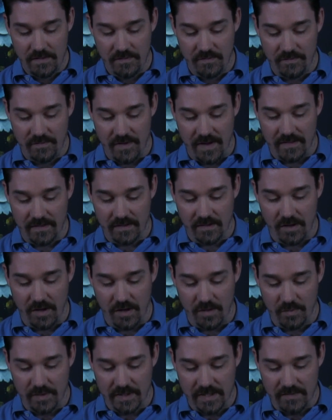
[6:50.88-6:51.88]
Father
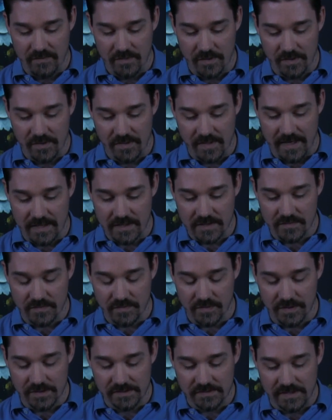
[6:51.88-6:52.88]
God, we give you thanks
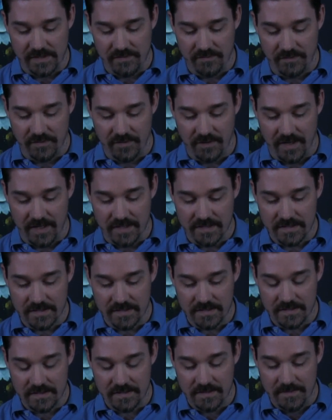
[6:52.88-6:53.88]
for your love for
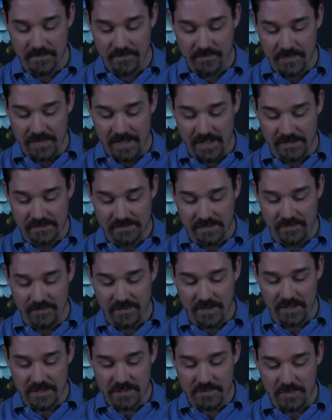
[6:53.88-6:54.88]
us, a love
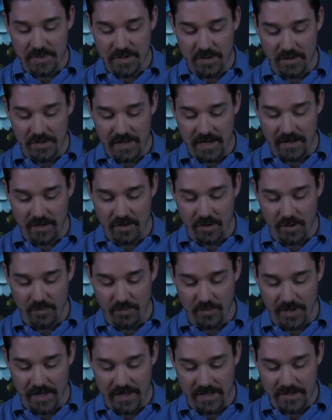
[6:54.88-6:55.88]
that is beyond our
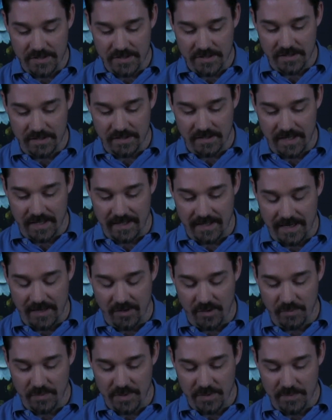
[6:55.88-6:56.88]
comprehension and
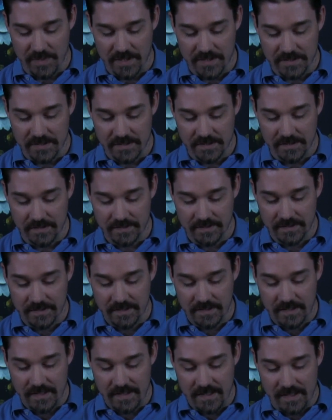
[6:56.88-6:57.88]
cannot be measured,
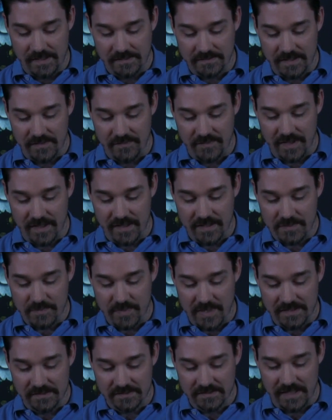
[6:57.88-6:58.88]
a love that has
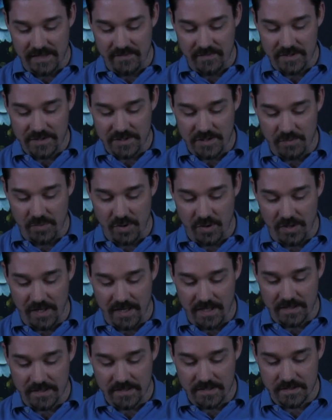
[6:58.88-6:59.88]
been lavished upon
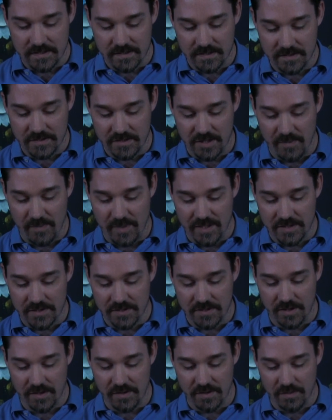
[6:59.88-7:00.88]
us, so much
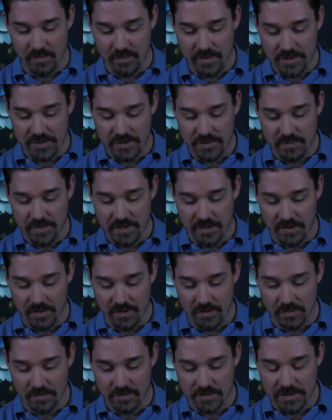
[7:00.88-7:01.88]
so that we should be
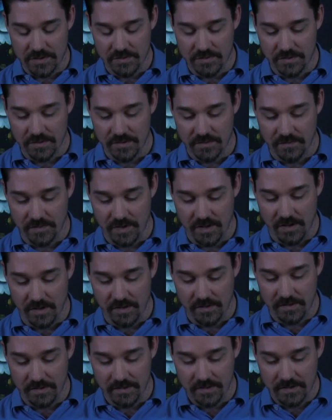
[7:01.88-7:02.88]
called children of
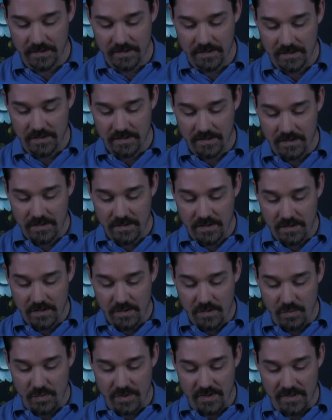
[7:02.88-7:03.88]
God.
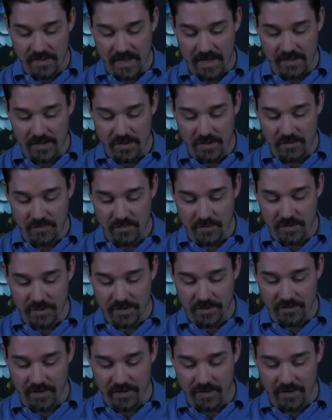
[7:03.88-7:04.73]
We thank you for your